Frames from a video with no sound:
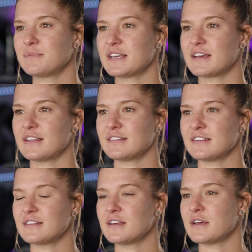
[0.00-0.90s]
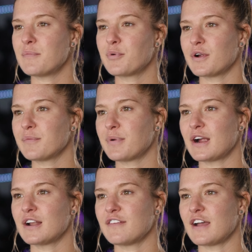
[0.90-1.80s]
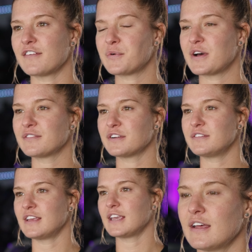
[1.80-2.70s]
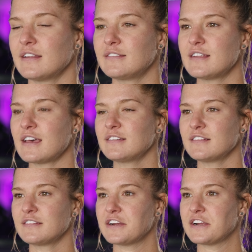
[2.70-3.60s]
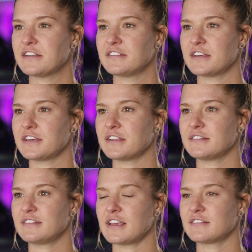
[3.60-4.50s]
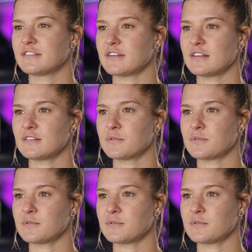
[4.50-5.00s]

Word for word: because it's an important part of everyone's routine. It's necessary to take stress